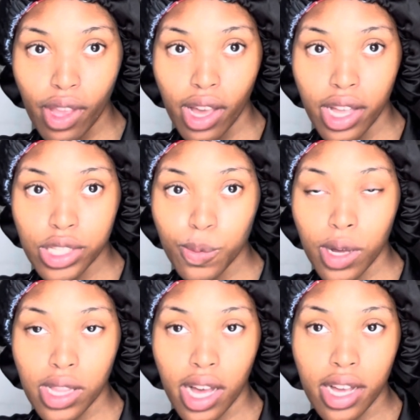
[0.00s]
as
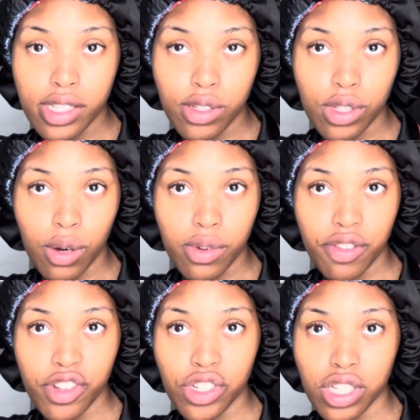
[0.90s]
well as
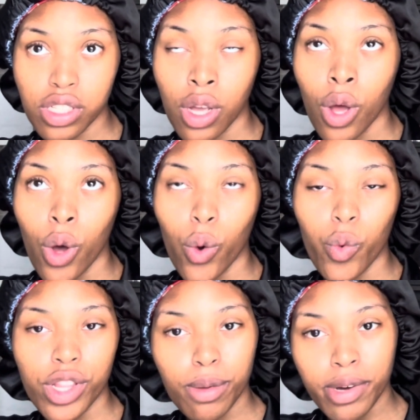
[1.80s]
even just
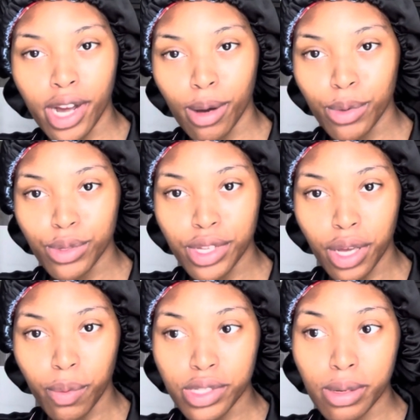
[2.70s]
when to put out
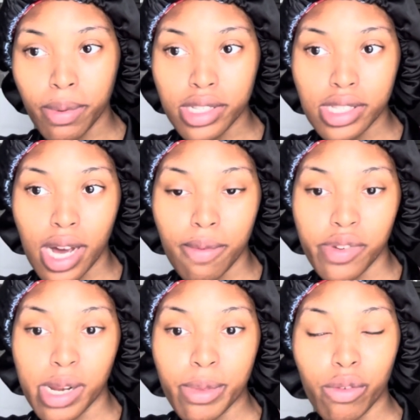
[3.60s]
music, when's the best time
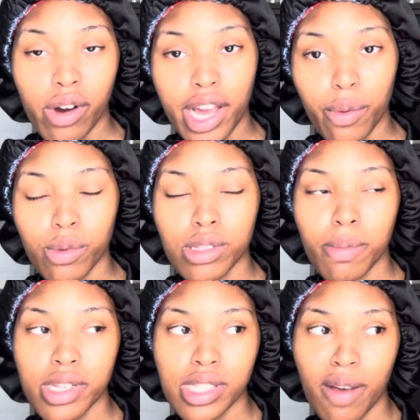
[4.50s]
for them to write, when's the
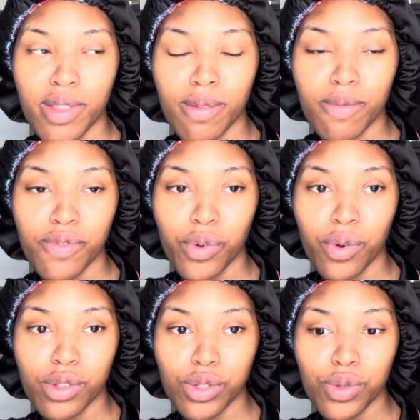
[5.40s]
best time for them
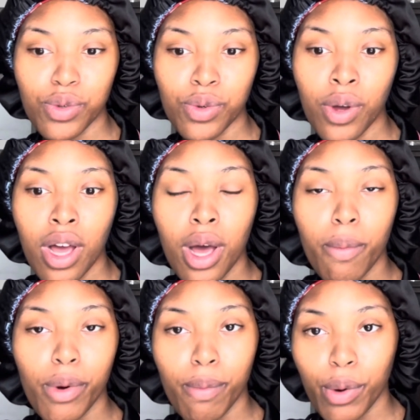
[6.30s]
to
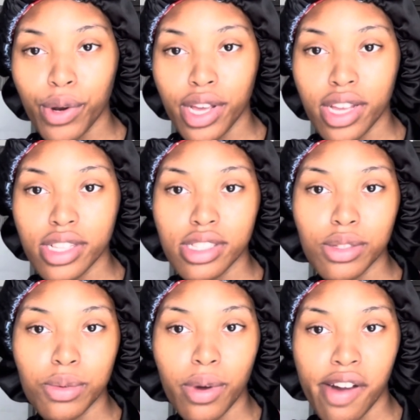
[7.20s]
promote it,
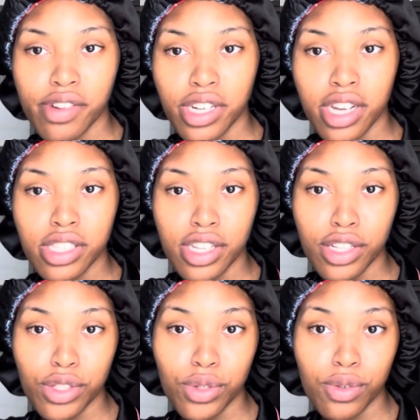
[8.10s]
to advertise
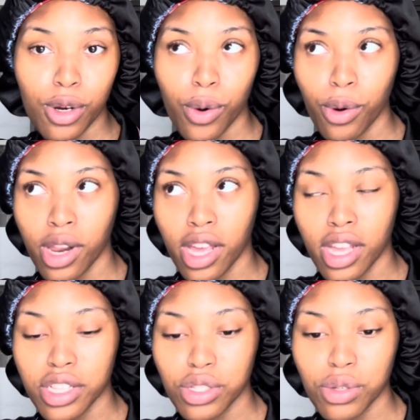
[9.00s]
it, to record
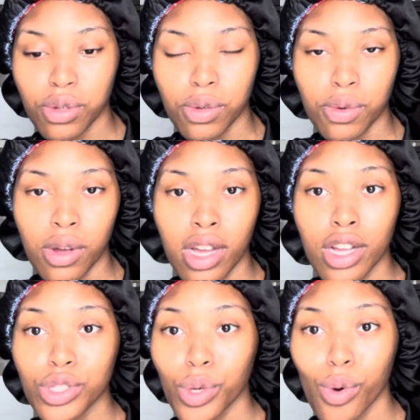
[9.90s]
it, to
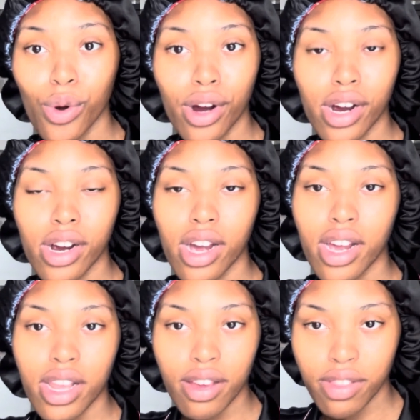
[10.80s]
tour,
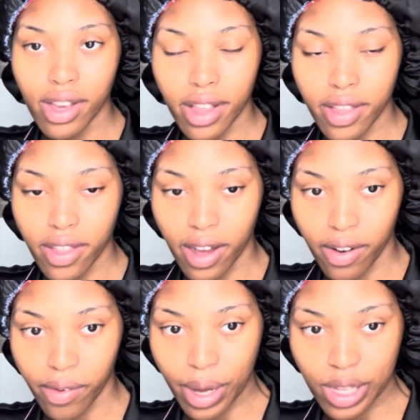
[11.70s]
anything like
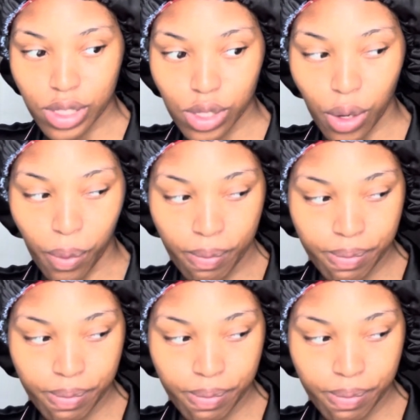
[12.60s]
that, right? So